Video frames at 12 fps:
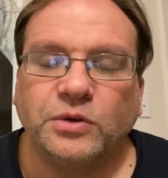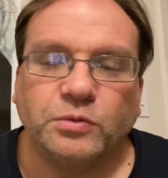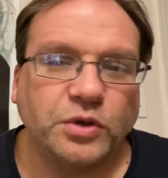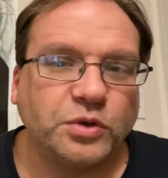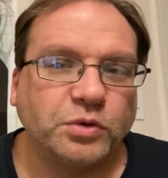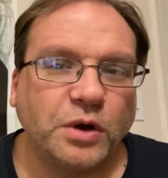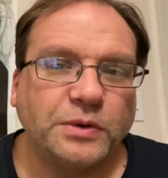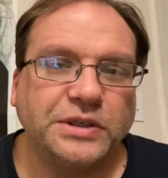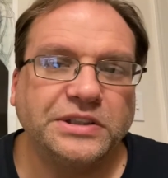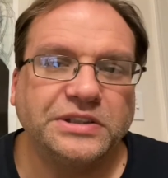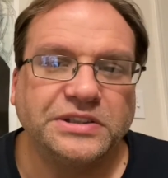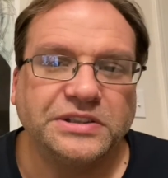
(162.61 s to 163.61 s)
We're
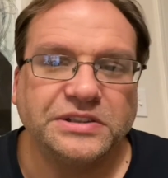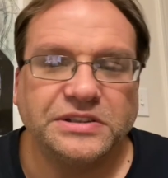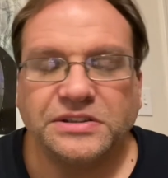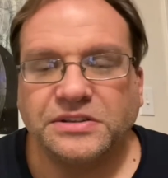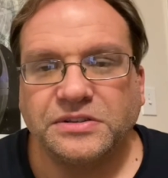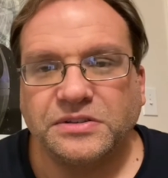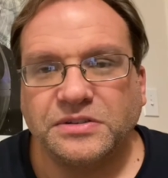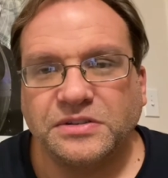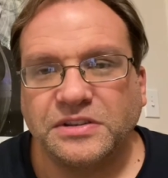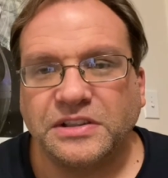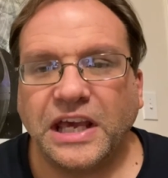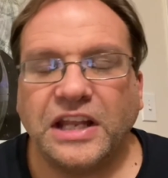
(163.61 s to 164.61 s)
growing,
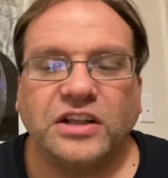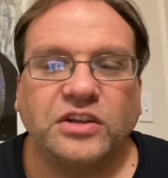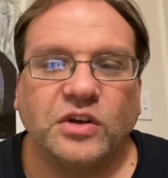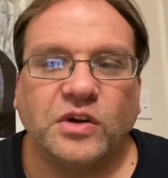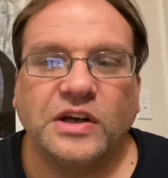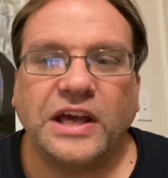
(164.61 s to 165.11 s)
getting along,